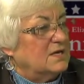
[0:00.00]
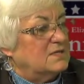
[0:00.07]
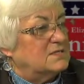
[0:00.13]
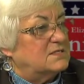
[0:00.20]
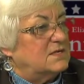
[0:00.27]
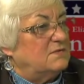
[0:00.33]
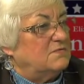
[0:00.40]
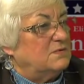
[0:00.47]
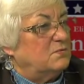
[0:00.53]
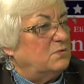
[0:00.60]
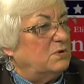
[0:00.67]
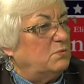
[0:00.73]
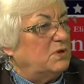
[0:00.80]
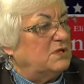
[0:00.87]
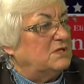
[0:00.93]
Stephen,
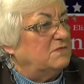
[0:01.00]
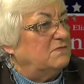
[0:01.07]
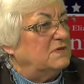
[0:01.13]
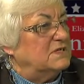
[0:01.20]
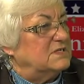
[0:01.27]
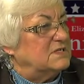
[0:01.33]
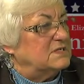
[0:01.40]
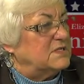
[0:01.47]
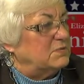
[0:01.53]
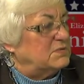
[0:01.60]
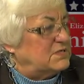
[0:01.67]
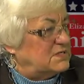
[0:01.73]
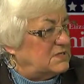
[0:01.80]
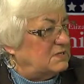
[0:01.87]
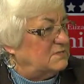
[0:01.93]
we went to visit some of
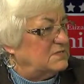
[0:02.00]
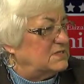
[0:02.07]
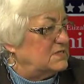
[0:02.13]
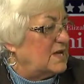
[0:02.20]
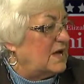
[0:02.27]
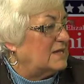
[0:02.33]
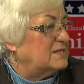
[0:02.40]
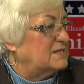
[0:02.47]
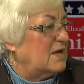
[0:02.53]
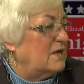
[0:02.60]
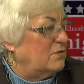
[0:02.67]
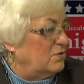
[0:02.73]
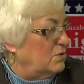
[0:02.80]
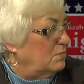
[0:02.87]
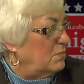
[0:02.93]
Stephen Scott's
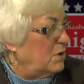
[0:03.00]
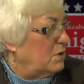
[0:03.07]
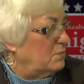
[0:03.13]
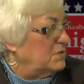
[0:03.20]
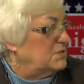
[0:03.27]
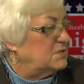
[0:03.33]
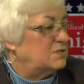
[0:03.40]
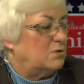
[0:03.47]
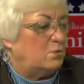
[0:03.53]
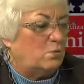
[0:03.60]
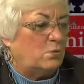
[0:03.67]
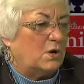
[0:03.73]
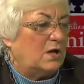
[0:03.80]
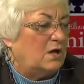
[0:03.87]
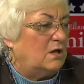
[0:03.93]
other apartments. They're
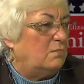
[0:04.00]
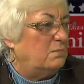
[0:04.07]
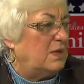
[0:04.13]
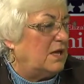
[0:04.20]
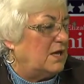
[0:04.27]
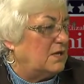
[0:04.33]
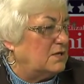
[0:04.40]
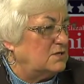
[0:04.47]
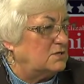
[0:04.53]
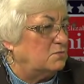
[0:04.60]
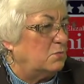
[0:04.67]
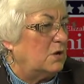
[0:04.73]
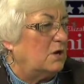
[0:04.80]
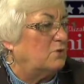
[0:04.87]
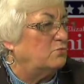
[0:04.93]
well managed,
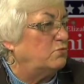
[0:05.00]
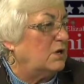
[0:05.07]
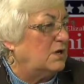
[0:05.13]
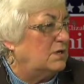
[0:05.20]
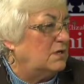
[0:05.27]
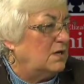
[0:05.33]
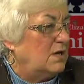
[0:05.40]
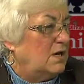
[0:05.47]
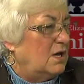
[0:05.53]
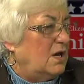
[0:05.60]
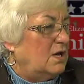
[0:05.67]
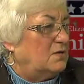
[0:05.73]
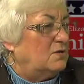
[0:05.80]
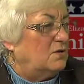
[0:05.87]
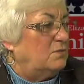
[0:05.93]
well run.
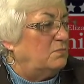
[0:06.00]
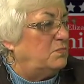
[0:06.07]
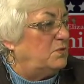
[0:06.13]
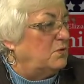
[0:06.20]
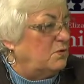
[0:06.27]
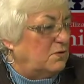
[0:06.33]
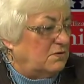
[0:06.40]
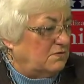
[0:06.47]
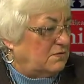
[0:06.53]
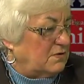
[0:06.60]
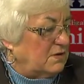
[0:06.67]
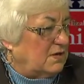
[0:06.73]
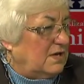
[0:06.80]
They're beautiful.